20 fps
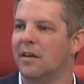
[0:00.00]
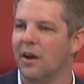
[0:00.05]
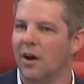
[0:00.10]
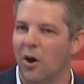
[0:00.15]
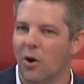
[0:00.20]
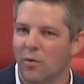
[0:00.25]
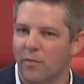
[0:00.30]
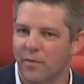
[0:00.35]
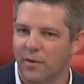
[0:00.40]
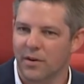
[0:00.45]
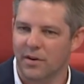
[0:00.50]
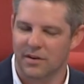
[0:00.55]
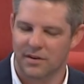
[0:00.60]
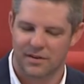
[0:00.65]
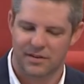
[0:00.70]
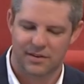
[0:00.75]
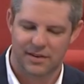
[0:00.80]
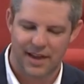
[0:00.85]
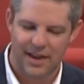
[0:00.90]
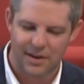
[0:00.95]
over
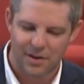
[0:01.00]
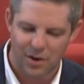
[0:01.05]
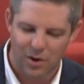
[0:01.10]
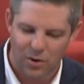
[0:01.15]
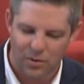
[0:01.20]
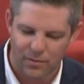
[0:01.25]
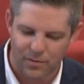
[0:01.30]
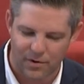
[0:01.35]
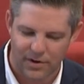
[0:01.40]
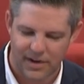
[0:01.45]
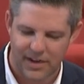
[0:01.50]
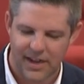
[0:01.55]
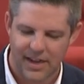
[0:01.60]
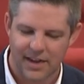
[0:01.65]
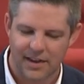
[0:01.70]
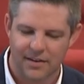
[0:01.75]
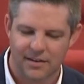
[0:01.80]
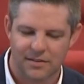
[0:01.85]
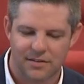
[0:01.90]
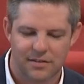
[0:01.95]
and over
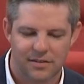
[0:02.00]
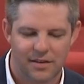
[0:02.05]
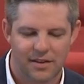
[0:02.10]
again,